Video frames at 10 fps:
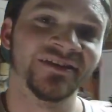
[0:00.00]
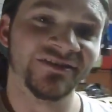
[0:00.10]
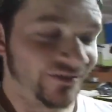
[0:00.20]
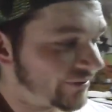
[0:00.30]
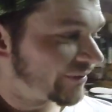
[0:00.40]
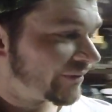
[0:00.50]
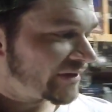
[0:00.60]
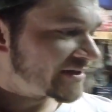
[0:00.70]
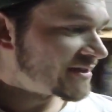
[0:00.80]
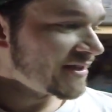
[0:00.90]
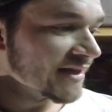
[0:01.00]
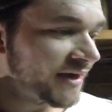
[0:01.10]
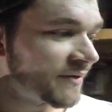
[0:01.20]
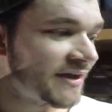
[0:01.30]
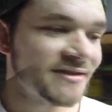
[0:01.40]
So let's see
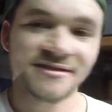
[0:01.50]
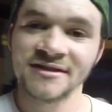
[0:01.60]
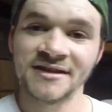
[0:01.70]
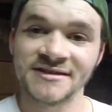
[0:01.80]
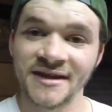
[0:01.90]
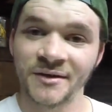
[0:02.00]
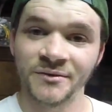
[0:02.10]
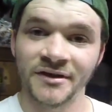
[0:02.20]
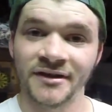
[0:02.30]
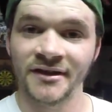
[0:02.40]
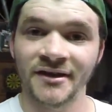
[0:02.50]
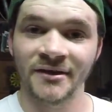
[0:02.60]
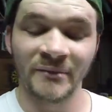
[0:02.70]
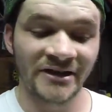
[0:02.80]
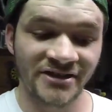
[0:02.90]
how that's gonna sound.
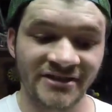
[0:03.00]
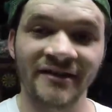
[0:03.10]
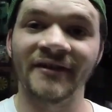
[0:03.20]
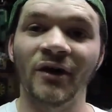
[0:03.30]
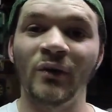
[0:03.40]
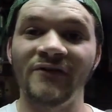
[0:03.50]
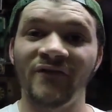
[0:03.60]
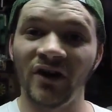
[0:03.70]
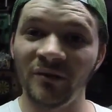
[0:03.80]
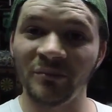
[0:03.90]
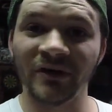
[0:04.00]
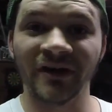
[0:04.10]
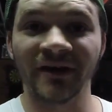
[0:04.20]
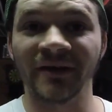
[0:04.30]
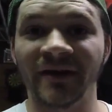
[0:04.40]
It might just sound like a wet fart,
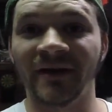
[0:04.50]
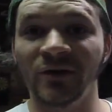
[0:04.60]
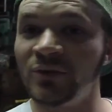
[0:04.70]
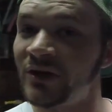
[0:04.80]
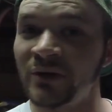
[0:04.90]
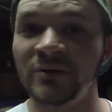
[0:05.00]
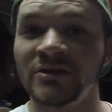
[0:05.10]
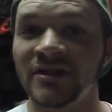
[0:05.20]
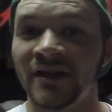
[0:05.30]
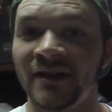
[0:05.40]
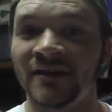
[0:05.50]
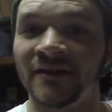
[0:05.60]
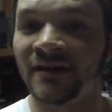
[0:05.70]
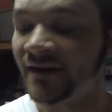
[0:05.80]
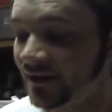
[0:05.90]
but who knows,
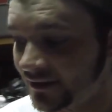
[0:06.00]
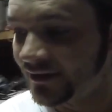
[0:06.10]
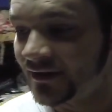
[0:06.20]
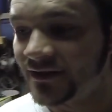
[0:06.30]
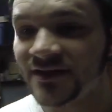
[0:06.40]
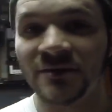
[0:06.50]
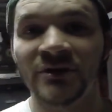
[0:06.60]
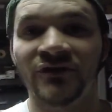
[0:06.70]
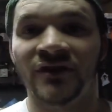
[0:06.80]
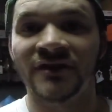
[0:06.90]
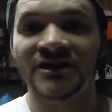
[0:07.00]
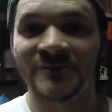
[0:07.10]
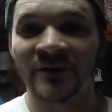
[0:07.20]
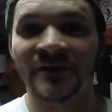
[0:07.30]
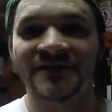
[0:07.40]
and it's gonna be fun
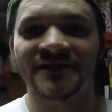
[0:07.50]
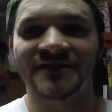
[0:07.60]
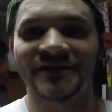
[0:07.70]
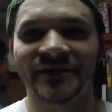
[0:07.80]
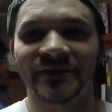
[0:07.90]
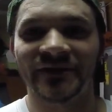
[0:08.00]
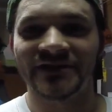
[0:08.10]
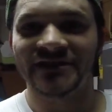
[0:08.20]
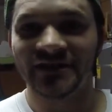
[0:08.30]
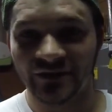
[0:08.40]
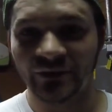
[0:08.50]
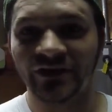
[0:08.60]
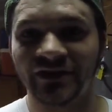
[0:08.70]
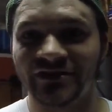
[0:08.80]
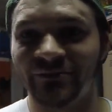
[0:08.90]
experimenting, so let's get to
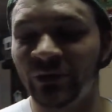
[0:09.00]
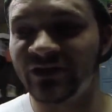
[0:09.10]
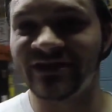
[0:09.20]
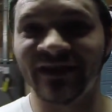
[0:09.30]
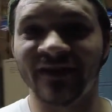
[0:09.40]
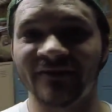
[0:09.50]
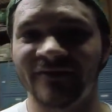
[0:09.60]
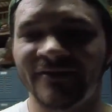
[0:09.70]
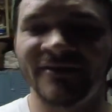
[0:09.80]
work. Let's pull this thing off.